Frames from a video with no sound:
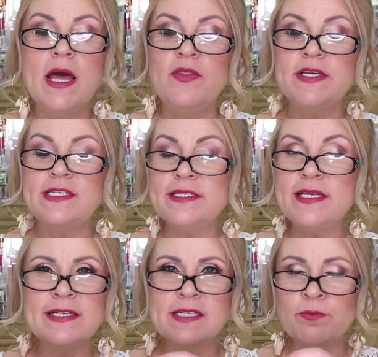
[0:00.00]
This
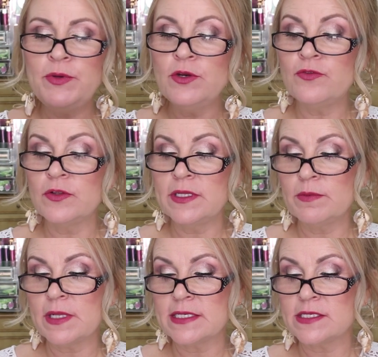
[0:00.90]
It's a beautiful
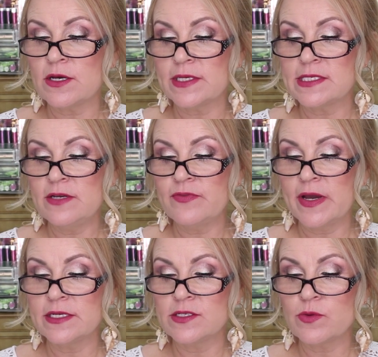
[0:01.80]
lip gloss though. I'll see if I
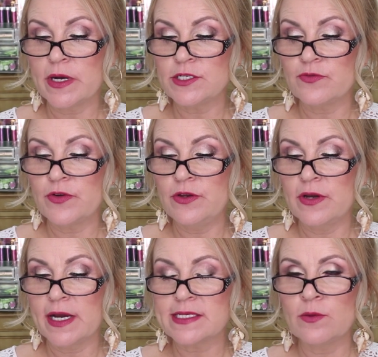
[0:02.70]
can swatch it for you
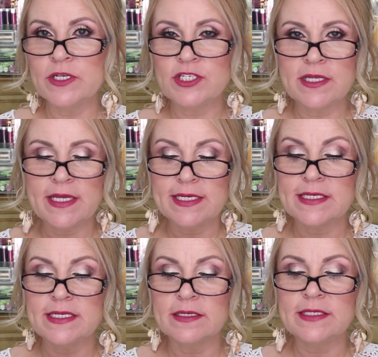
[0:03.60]
guys. I wish that they
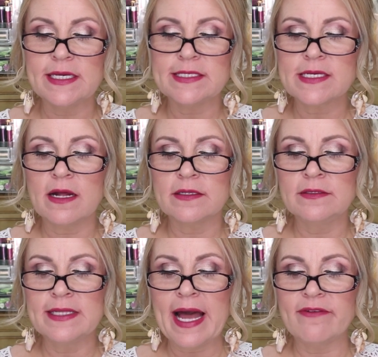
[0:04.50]
still did. It's
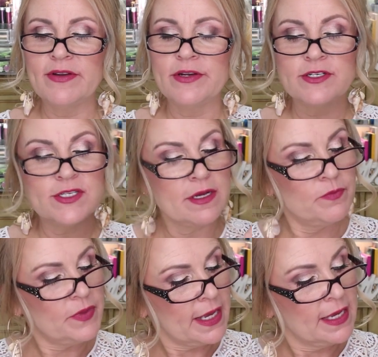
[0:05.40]
called Lavender
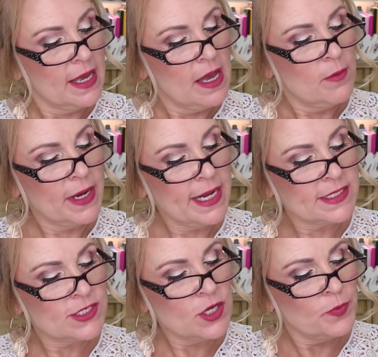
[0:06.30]
something, but
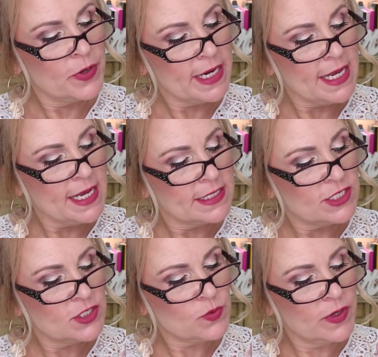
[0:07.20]
it's so pretty.
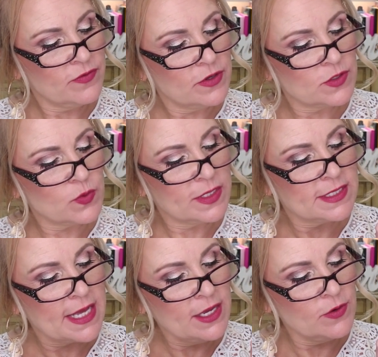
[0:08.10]
It's just one of those
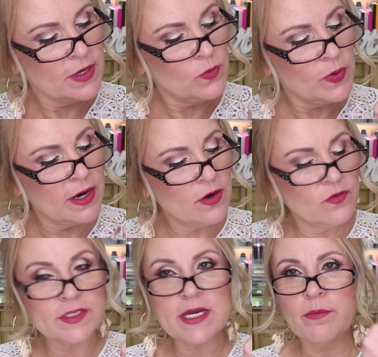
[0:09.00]
ones that you can wear
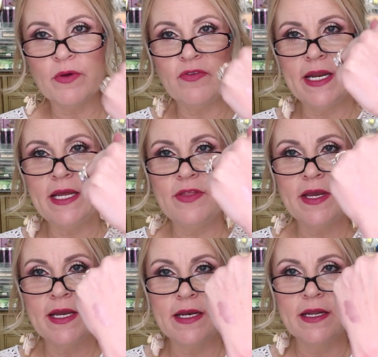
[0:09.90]
over top of
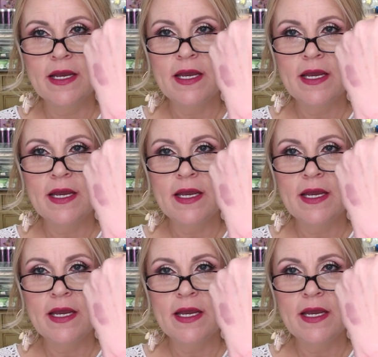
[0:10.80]
anything and